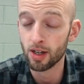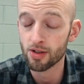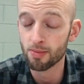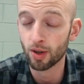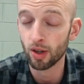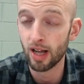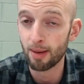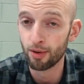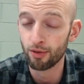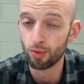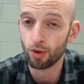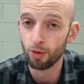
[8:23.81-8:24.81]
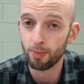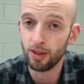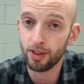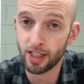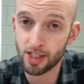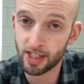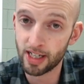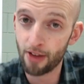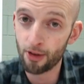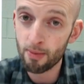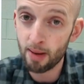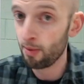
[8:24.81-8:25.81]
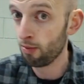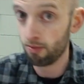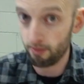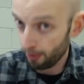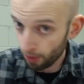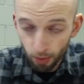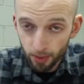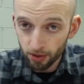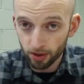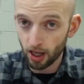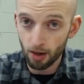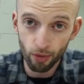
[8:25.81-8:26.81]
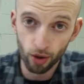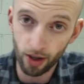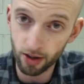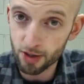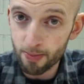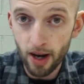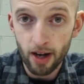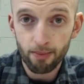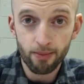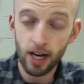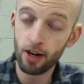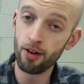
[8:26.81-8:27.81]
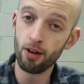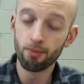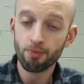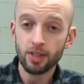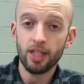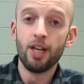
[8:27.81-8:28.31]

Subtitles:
Some collaborative world building together. Maybe we'll build a game world on the spot. I don't know.